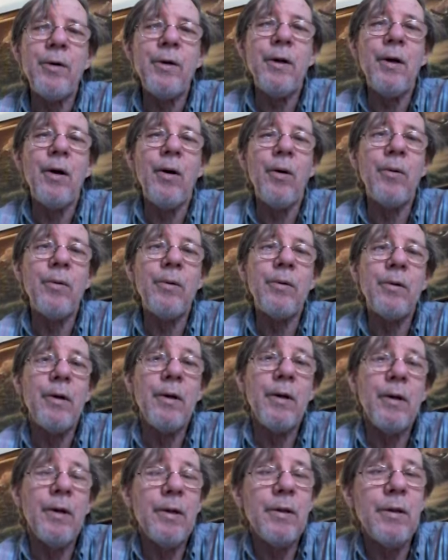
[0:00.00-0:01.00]
you know,
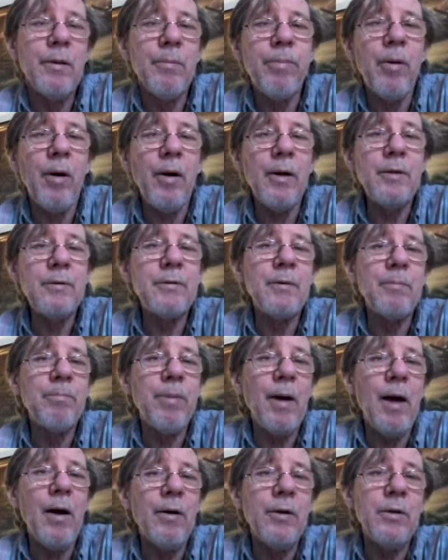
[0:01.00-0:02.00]
the parties in
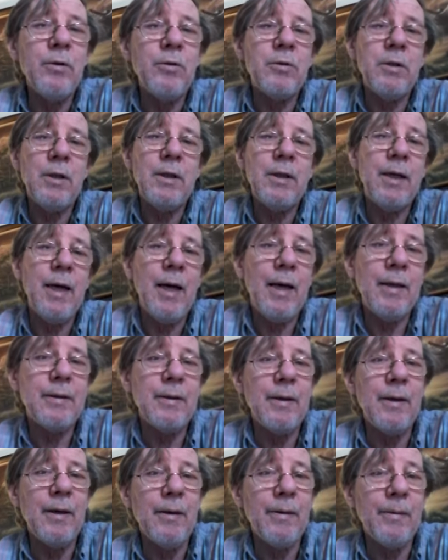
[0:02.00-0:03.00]
power usually
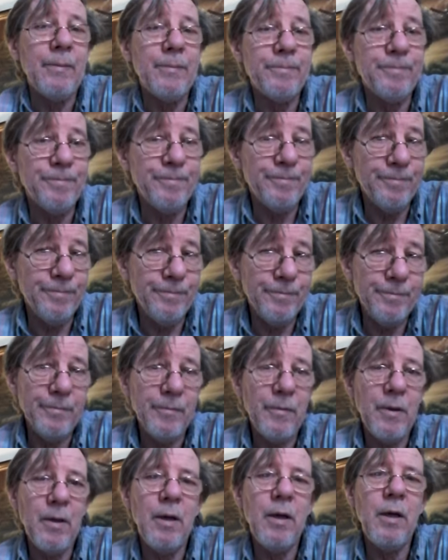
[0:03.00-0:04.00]
get, um,
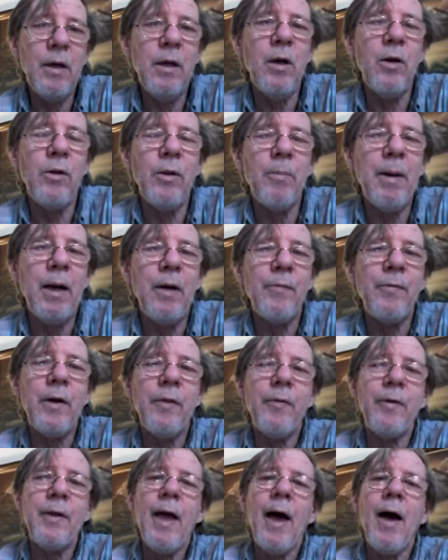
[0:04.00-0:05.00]
you know, the benefit
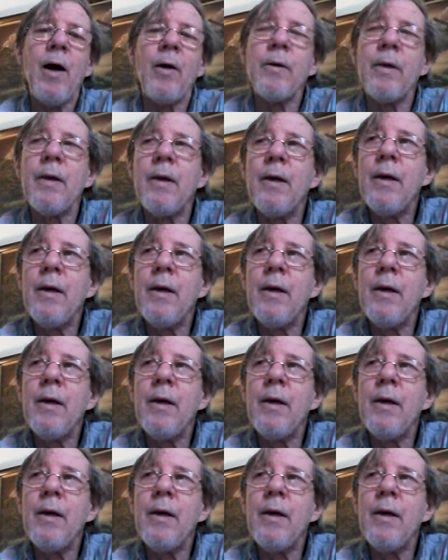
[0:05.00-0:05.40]
of the doubt.